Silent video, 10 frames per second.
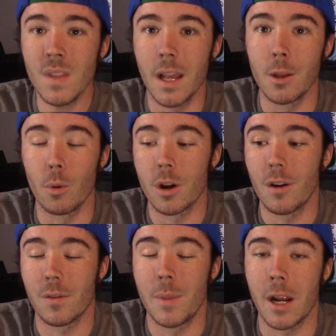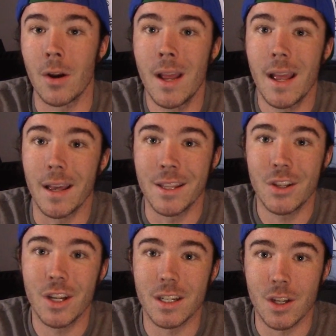and then we'll go from there. And then
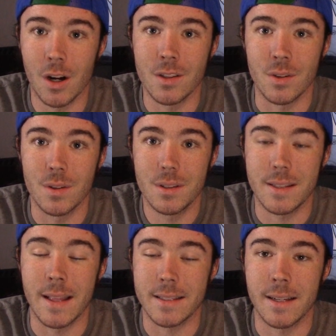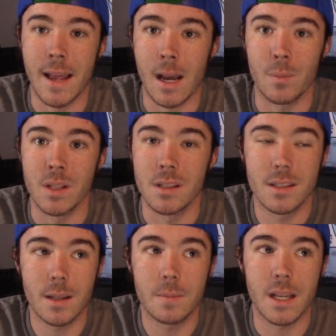you got a concert that's going to happen
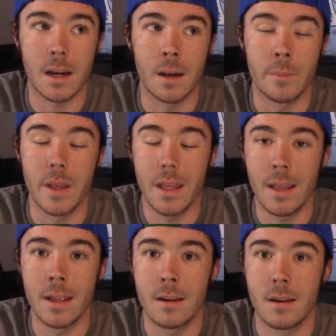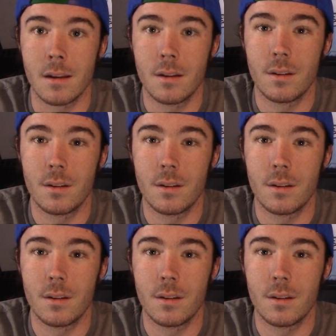sometime in